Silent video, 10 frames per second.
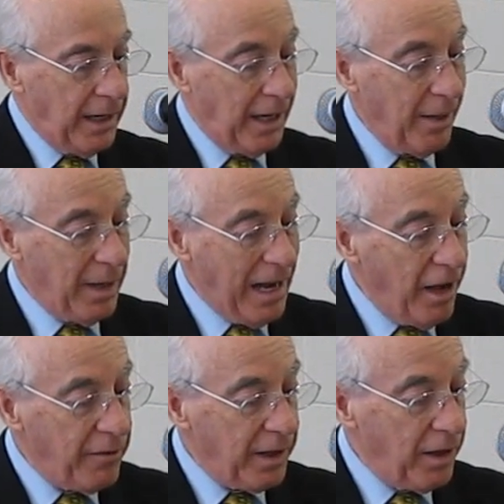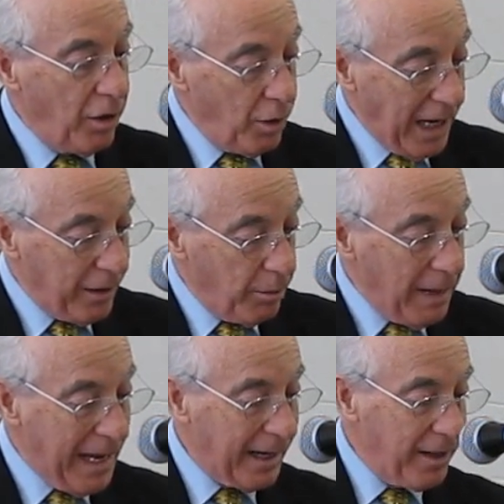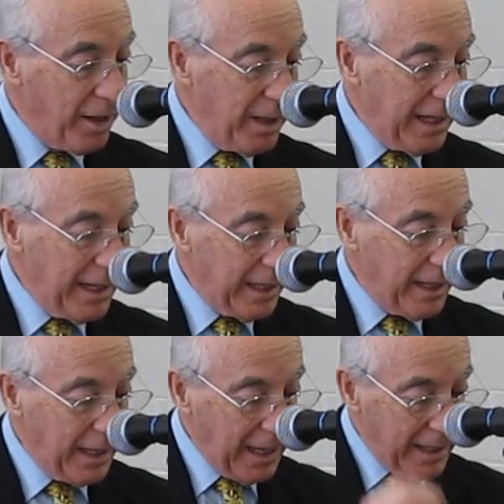I am Alpha and uh, Omega, the beginning and the